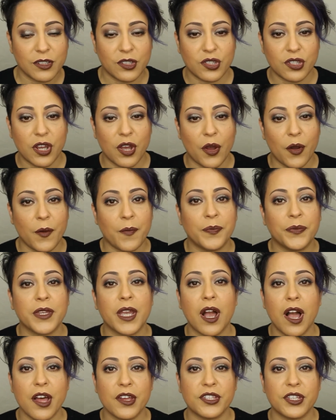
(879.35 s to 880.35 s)
So
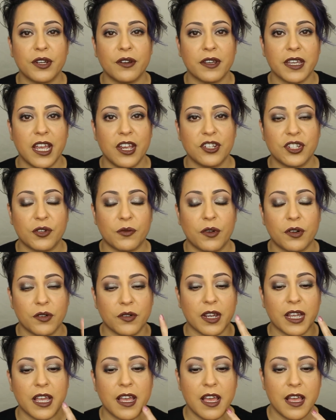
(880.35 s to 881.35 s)
also, in case you're
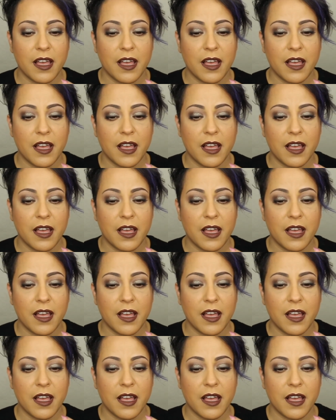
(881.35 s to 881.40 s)
wondering,